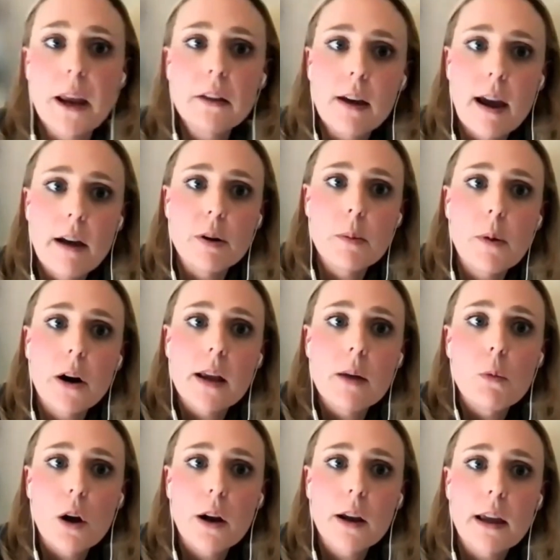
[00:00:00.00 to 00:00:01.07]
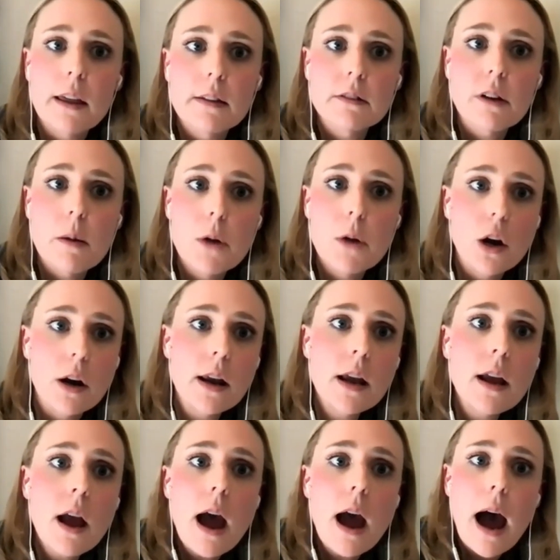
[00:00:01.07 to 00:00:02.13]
to everybody working in this community,